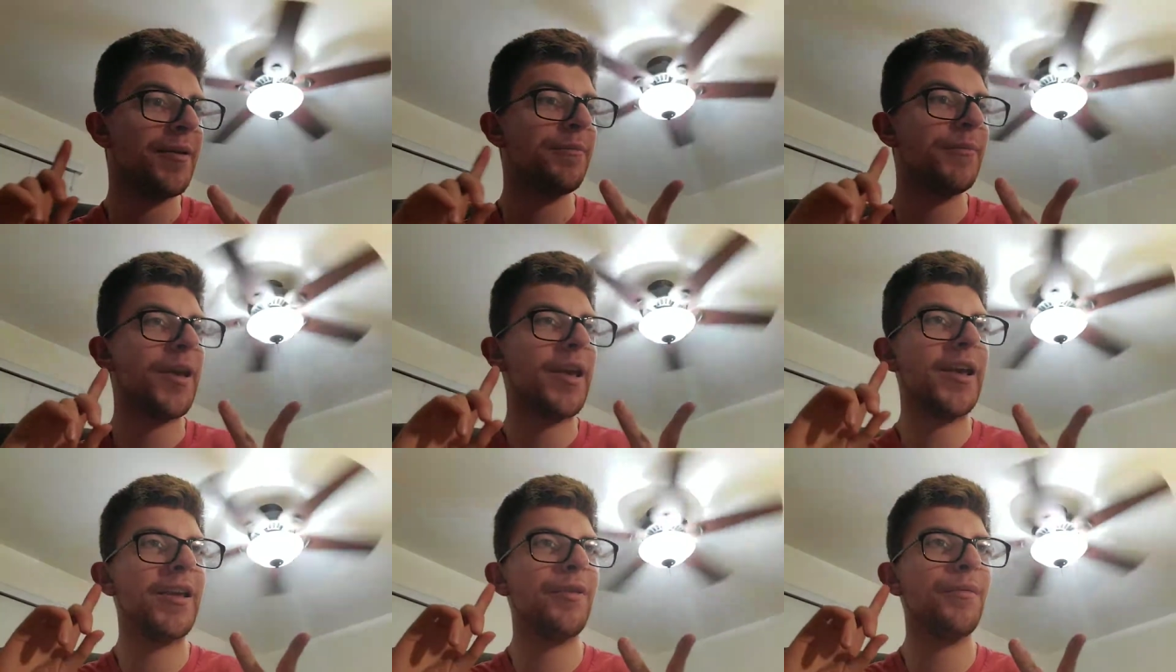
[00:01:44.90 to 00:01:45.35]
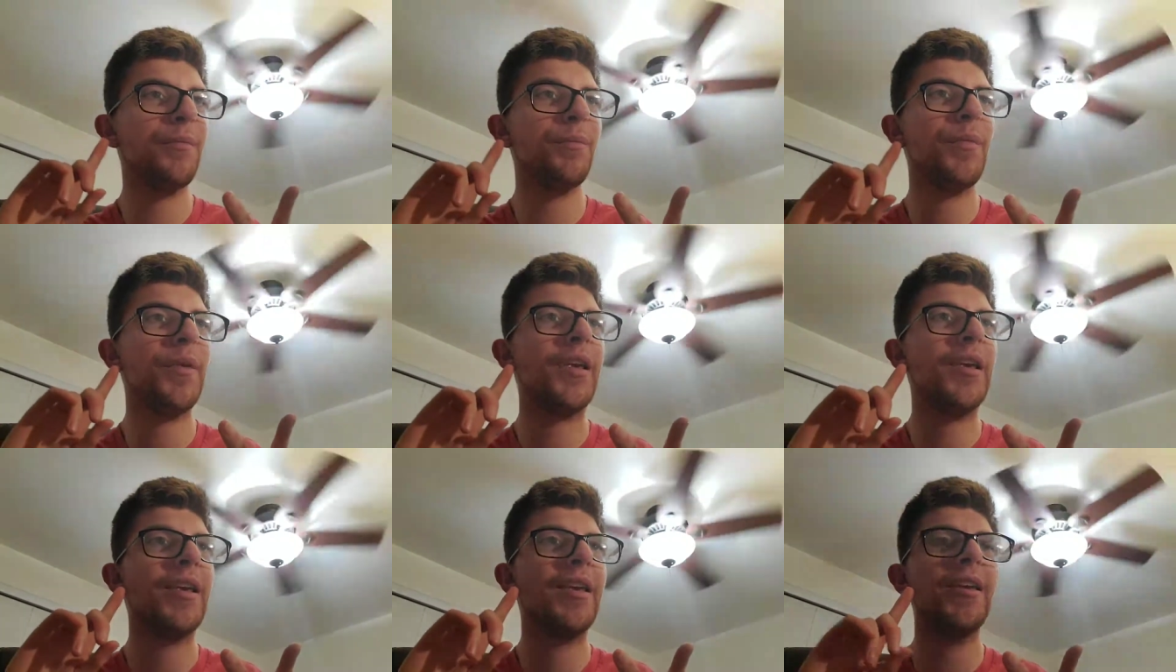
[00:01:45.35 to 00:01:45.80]
Made
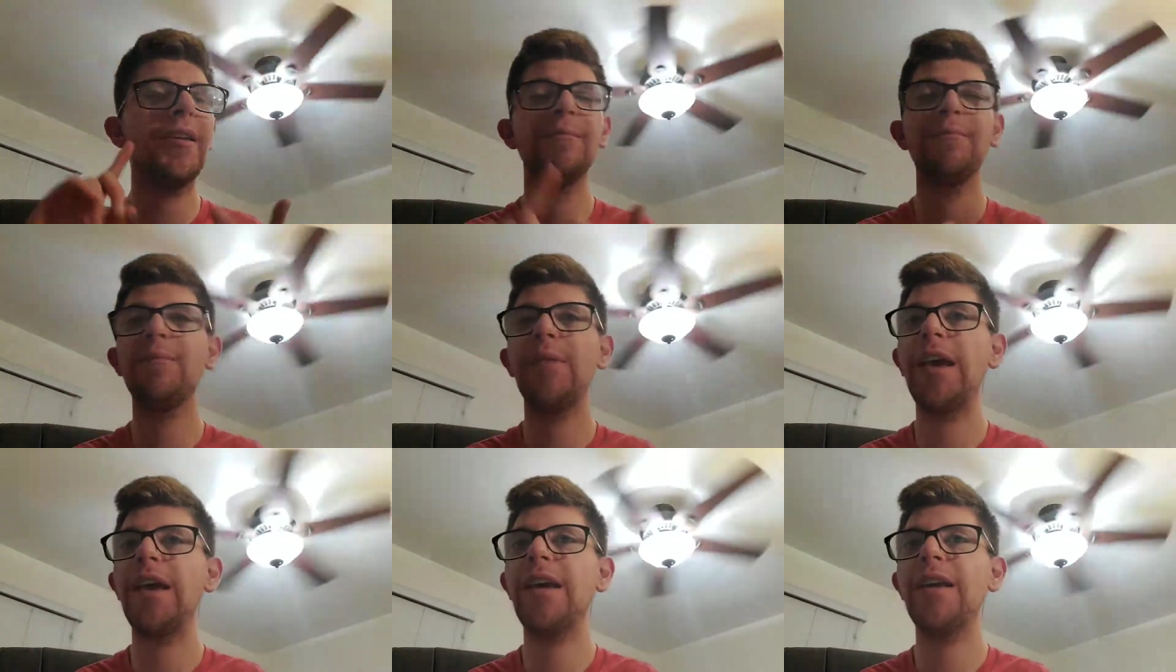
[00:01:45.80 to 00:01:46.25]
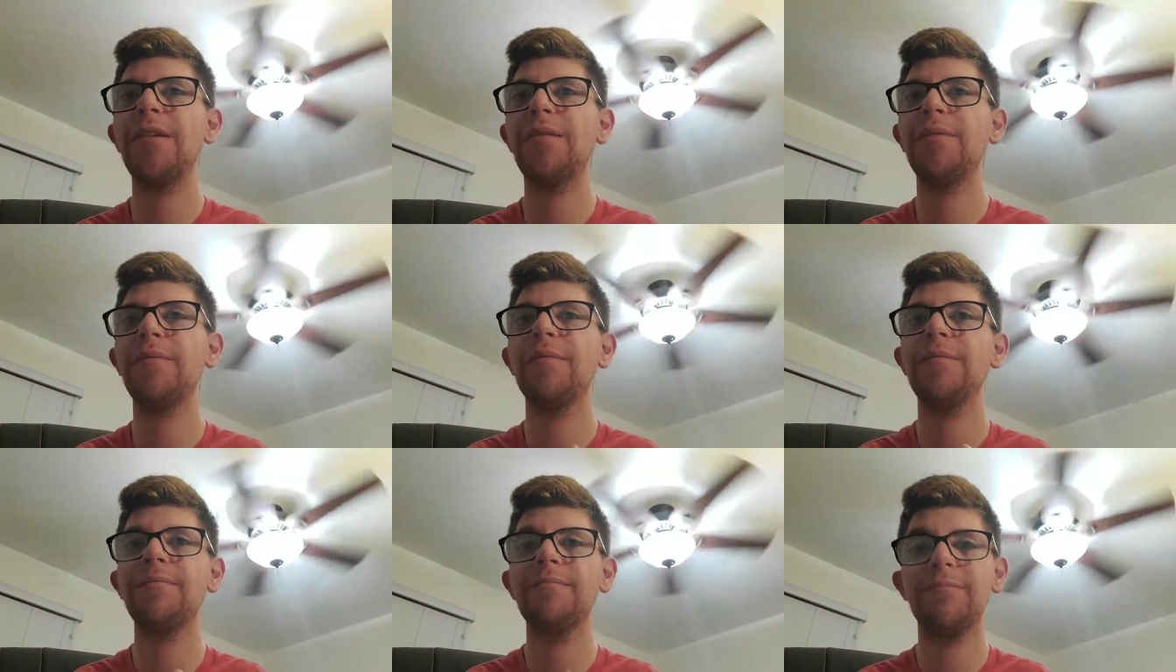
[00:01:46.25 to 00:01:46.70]
me made.
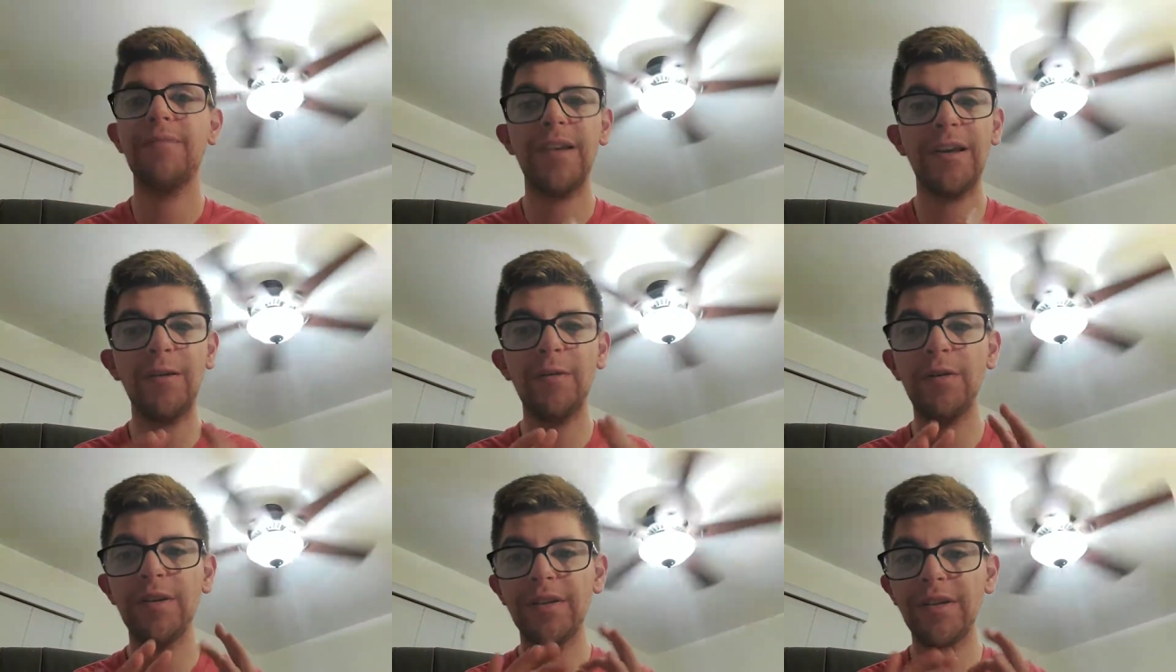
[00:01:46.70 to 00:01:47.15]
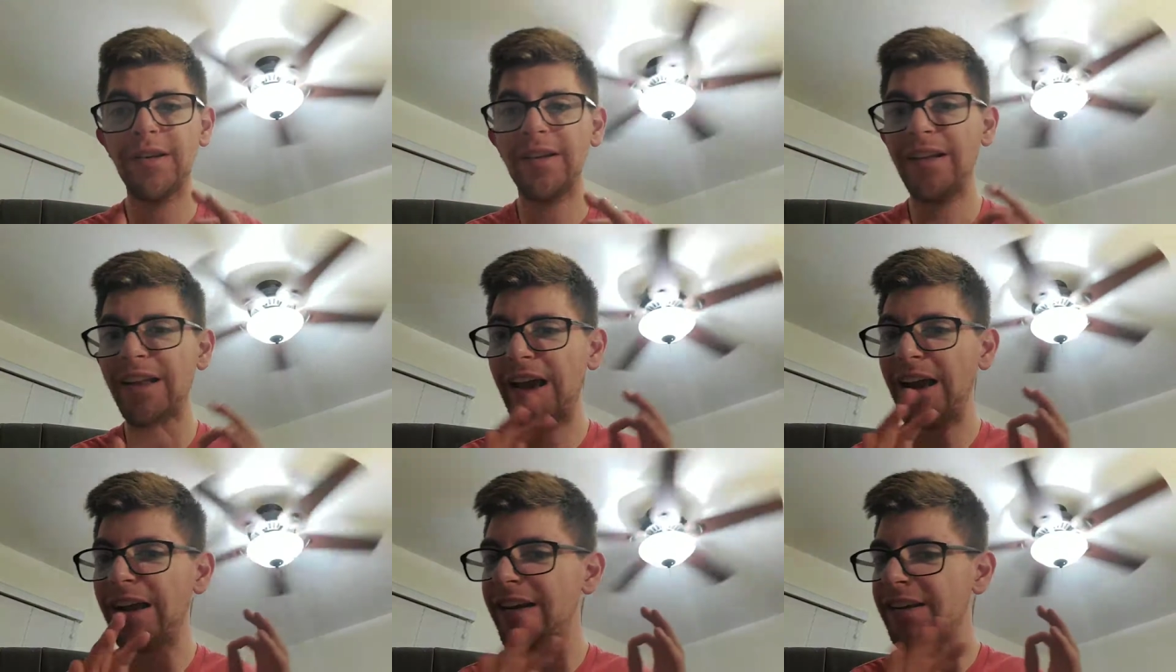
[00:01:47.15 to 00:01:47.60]
It was a
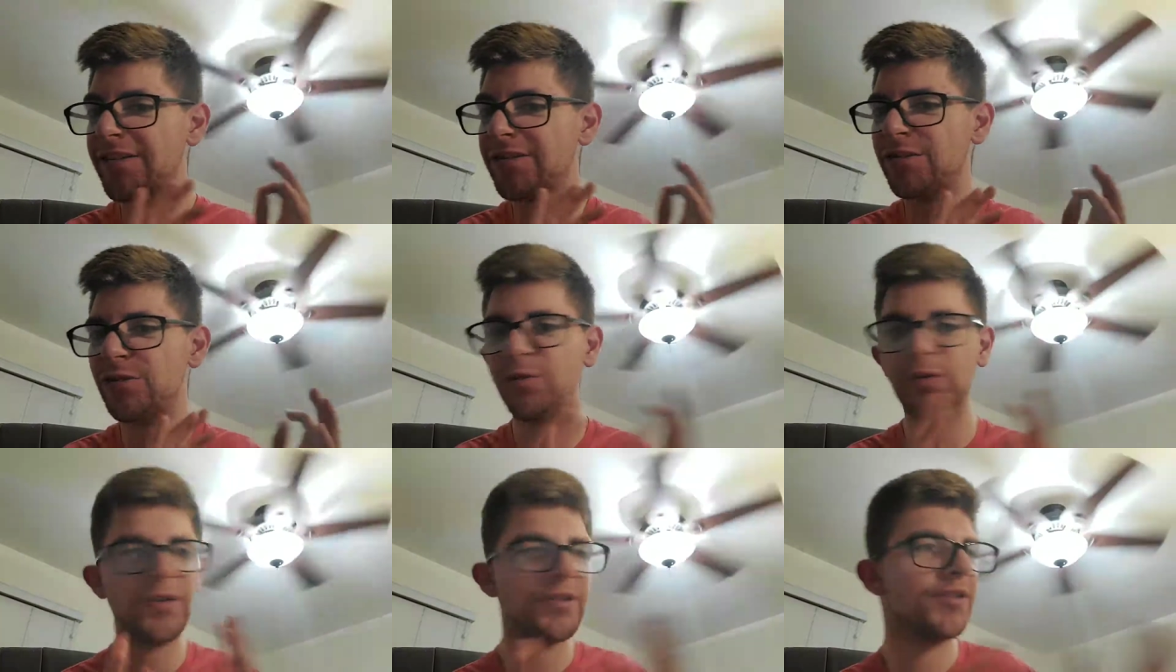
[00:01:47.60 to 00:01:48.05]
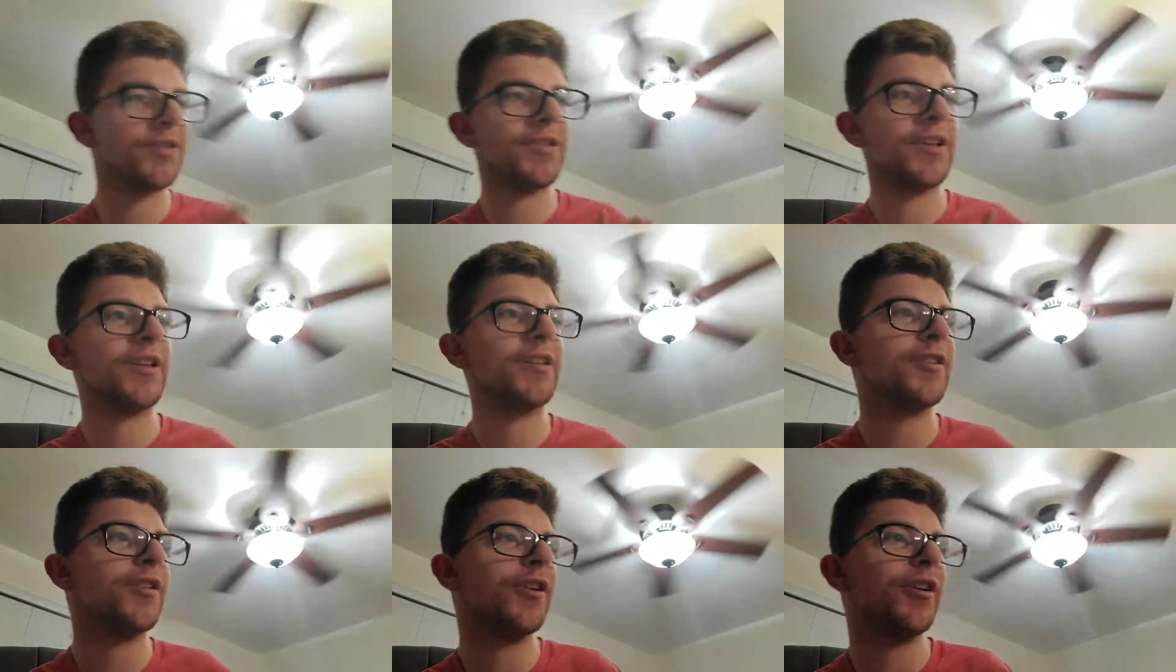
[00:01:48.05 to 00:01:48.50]
lot of
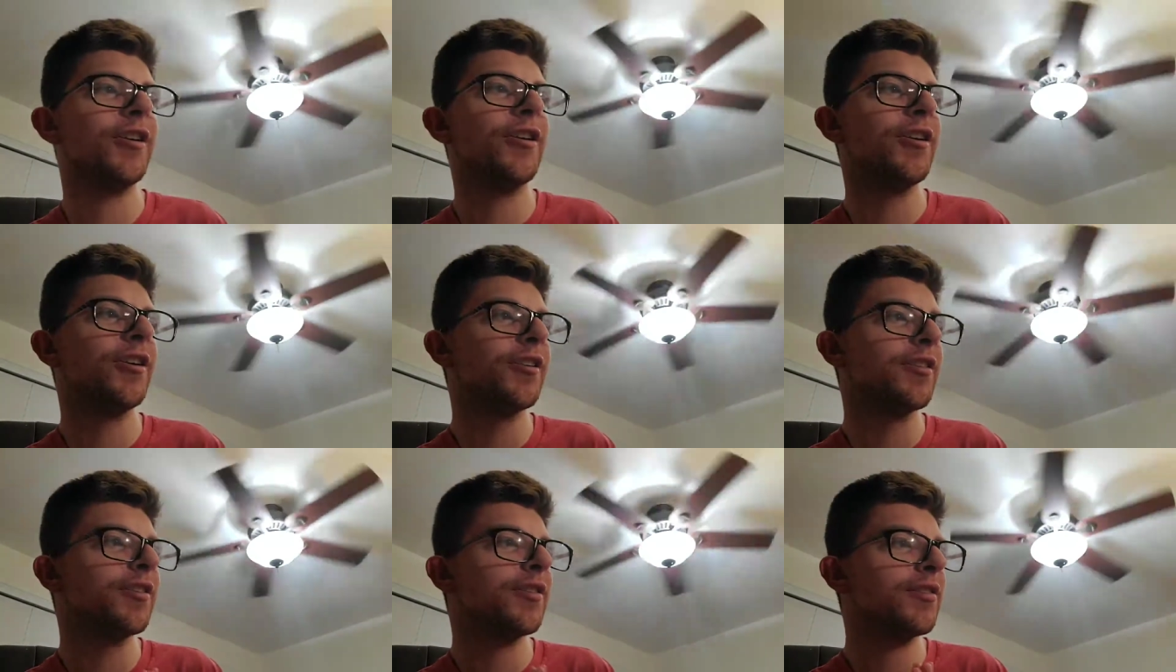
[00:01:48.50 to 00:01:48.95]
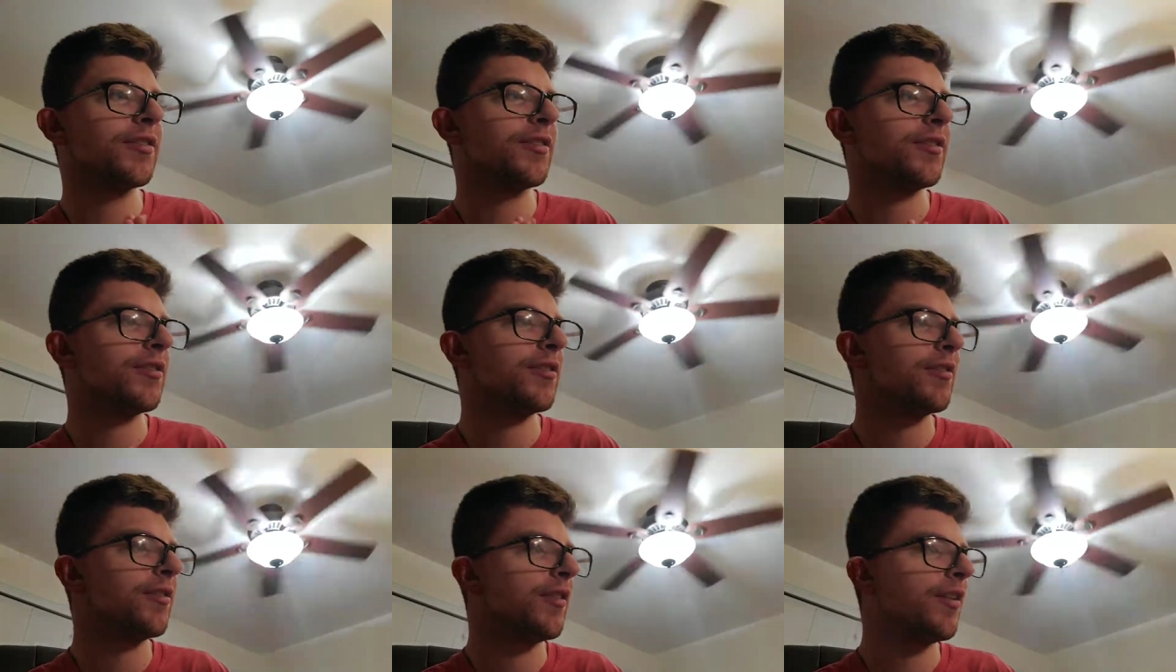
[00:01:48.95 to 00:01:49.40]
twisted and
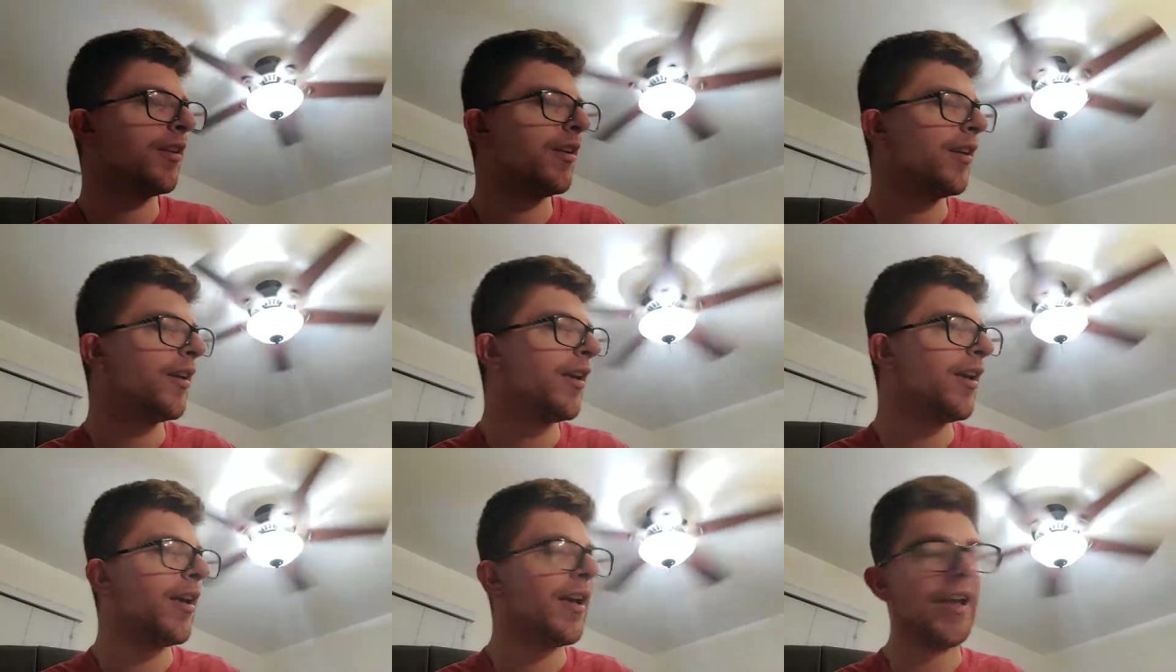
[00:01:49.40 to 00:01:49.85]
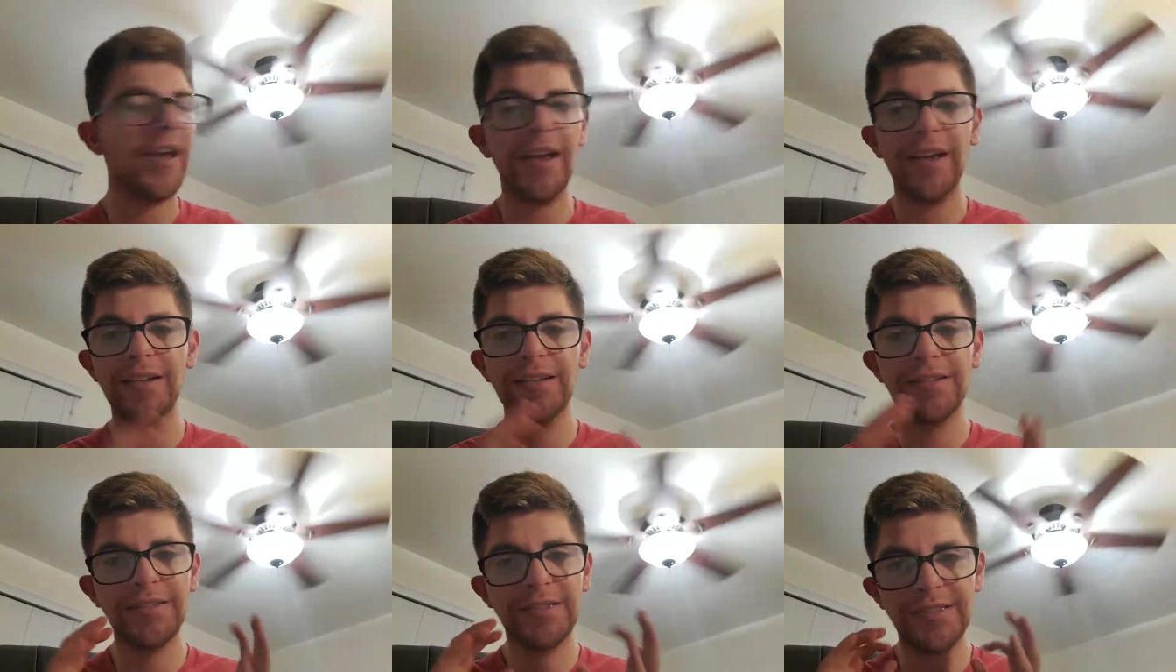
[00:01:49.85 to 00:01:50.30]
turns,
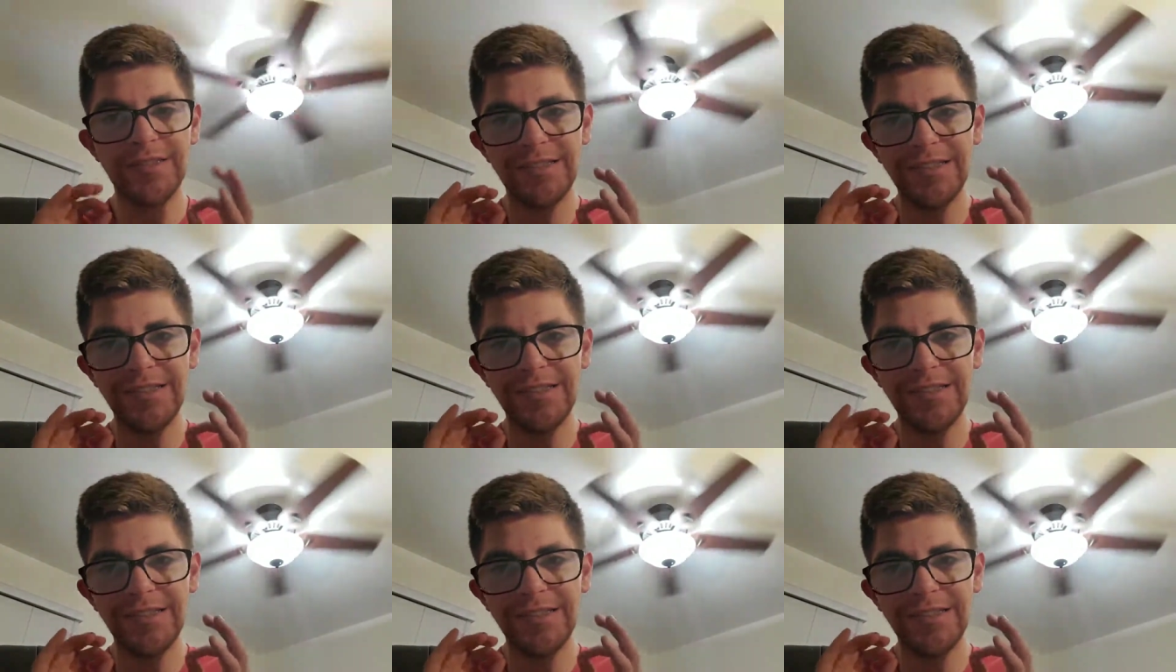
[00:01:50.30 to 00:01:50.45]
and